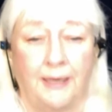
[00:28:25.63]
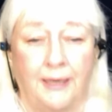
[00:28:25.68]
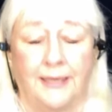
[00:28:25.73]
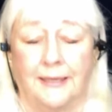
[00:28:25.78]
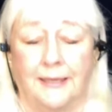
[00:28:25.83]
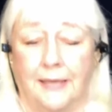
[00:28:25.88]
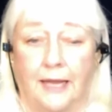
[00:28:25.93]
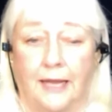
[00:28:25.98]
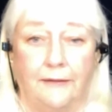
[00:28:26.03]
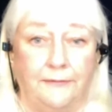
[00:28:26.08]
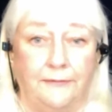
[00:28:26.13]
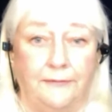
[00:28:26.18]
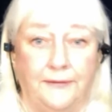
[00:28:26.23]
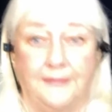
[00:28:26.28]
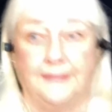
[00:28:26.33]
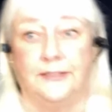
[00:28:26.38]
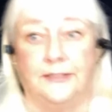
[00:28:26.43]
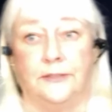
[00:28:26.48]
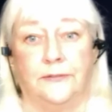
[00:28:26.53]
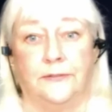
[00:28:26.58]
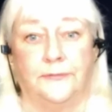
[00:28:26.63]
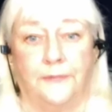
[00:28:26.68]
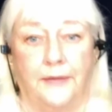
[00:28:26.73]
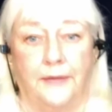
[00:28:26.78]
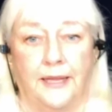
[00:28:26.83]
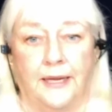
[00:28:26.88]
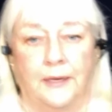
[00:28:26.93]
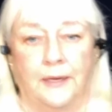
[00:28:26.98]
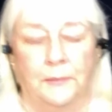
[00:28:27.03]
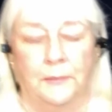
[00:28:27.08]
make life easier
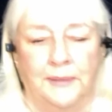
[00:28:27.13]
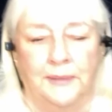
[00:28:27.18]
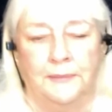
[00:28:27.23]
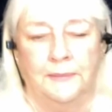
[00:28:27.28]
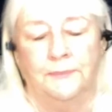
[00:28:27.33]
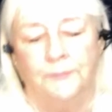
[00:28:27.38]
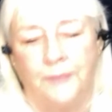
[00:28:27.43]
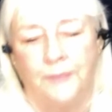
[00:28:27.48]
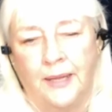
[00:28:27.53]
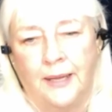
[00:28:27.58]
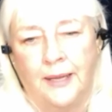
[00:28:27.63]
for them,